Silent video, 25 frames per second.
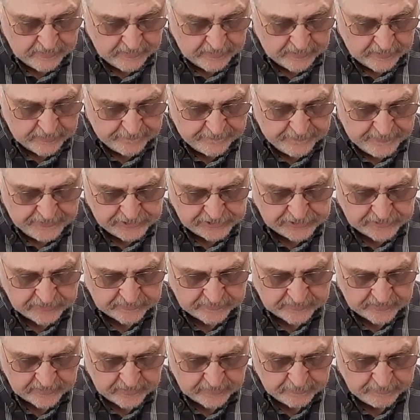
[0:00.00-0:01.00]
And if he shall
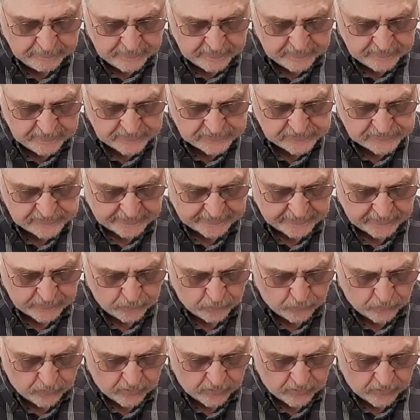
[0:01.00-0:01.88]
come in the second